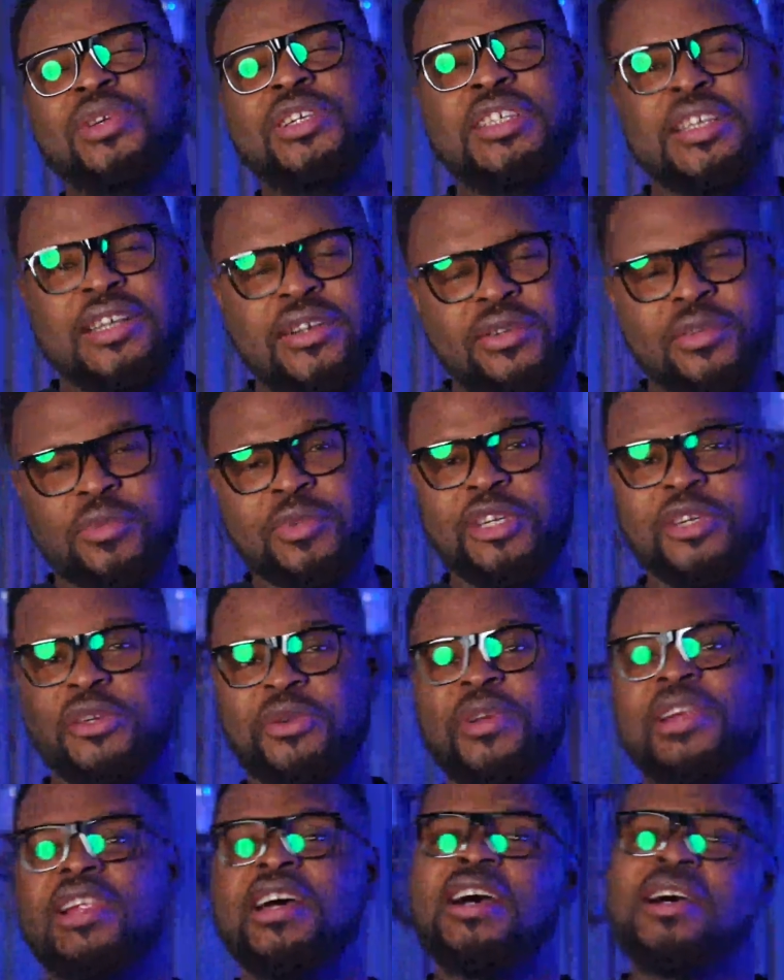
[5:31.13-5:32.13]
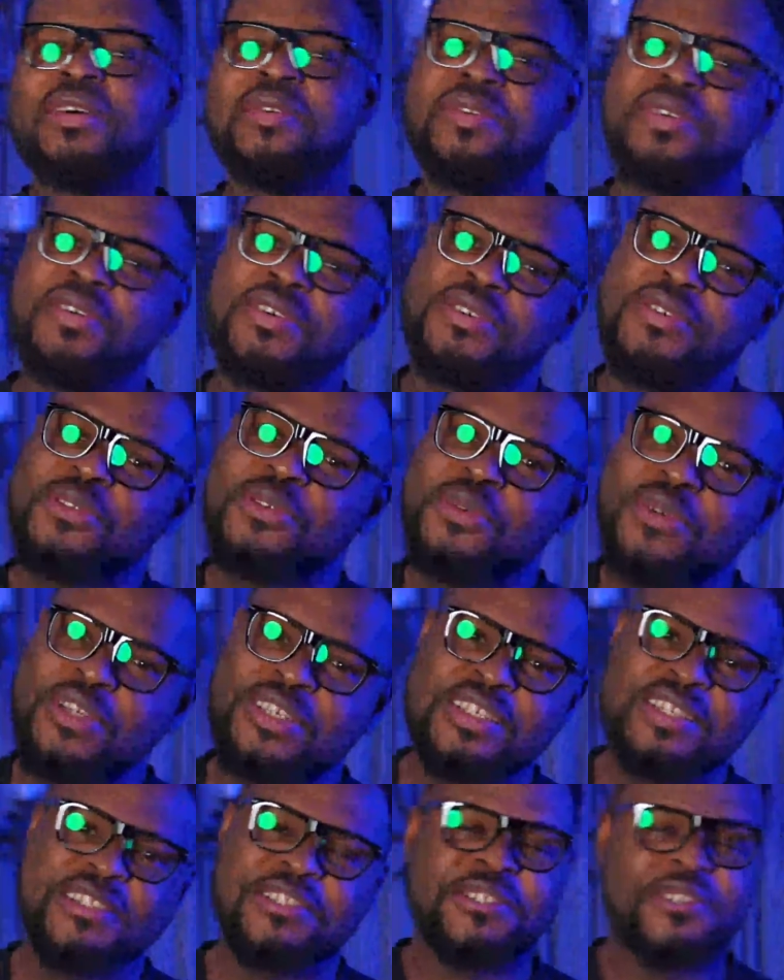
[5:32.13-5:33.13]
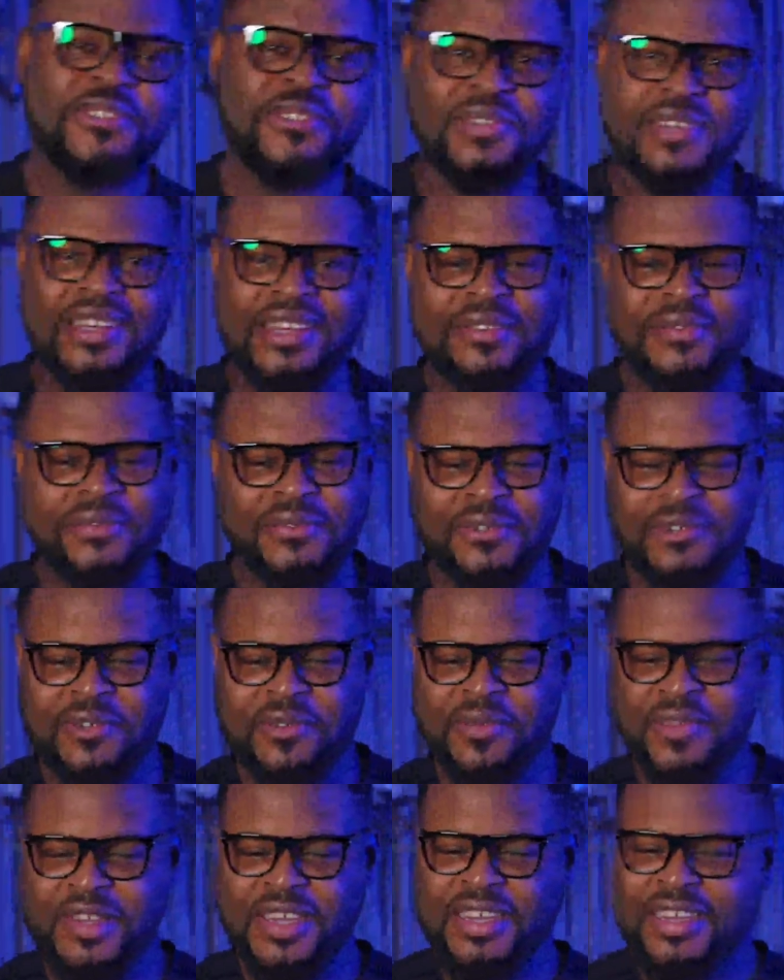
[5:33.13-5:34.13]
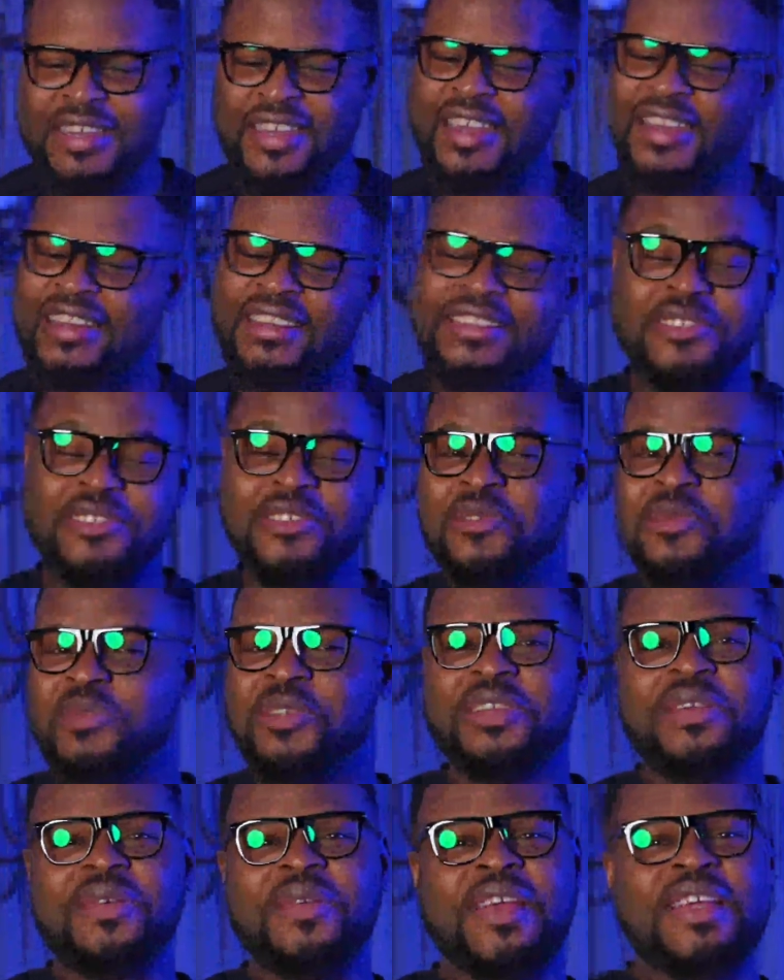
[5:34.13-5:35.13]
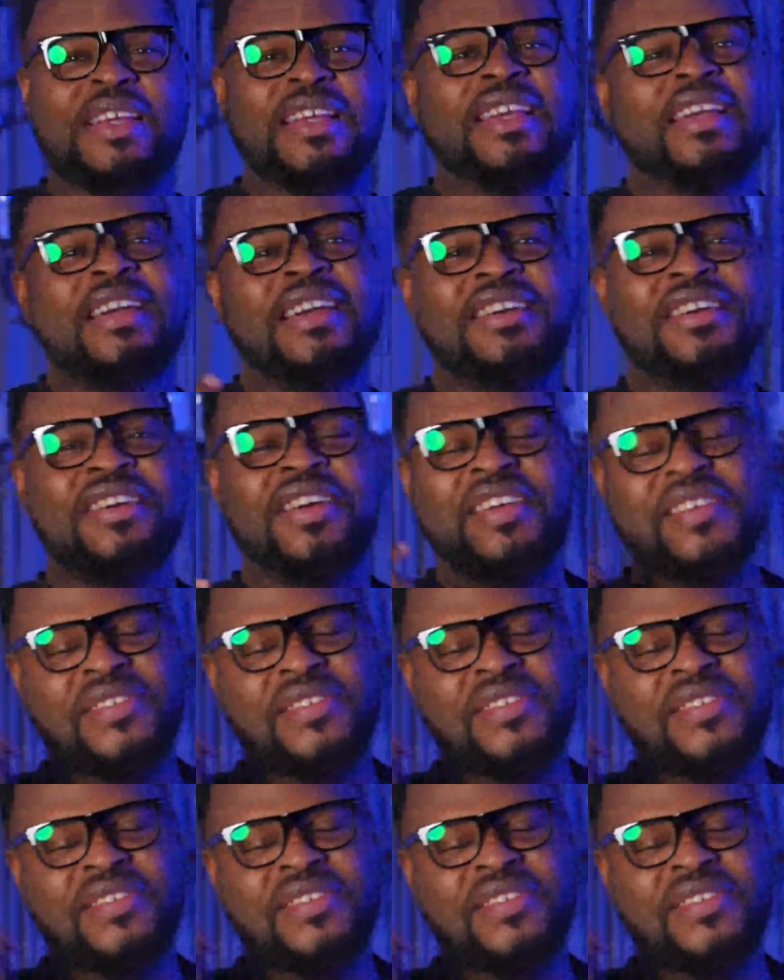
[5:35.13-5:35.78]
Stories are going to make you laugh, stories that you're going to learn from, and it's going to be great.